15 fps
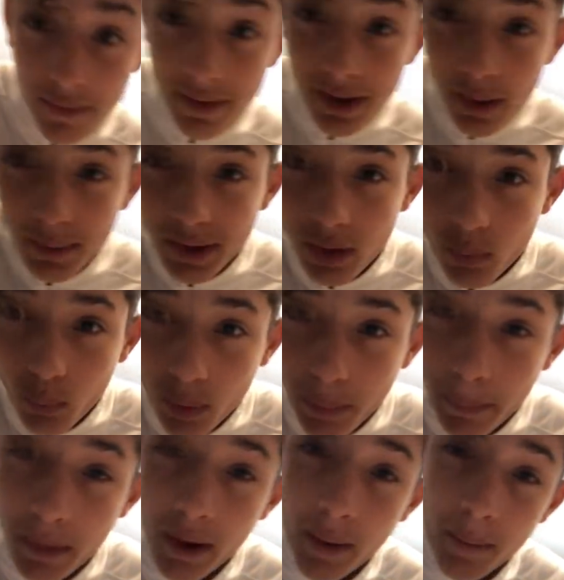Now we're gonna whip
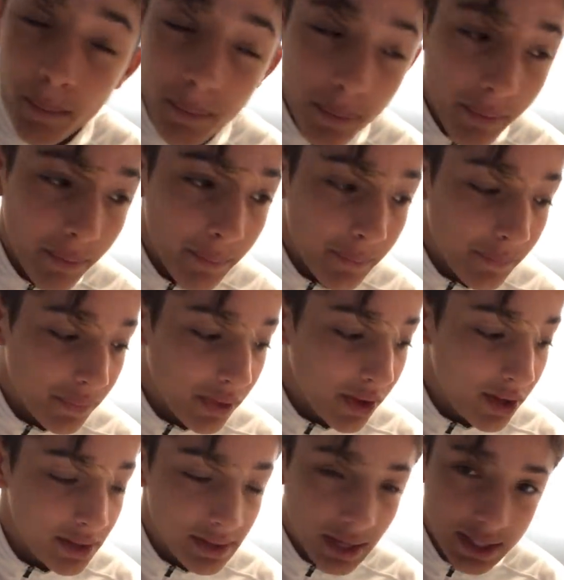up a
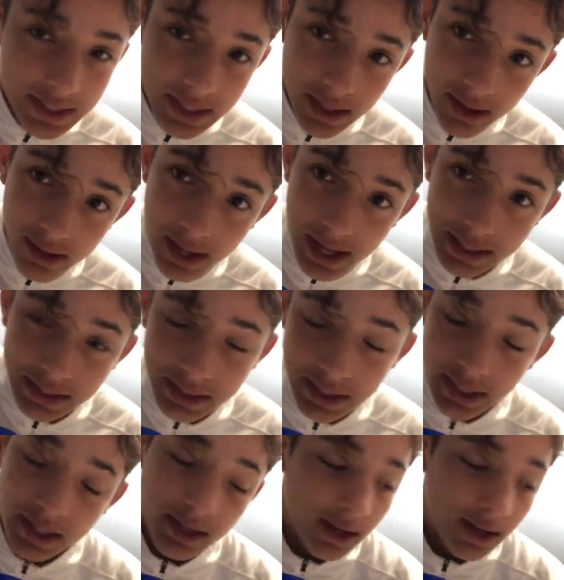Tyson classic.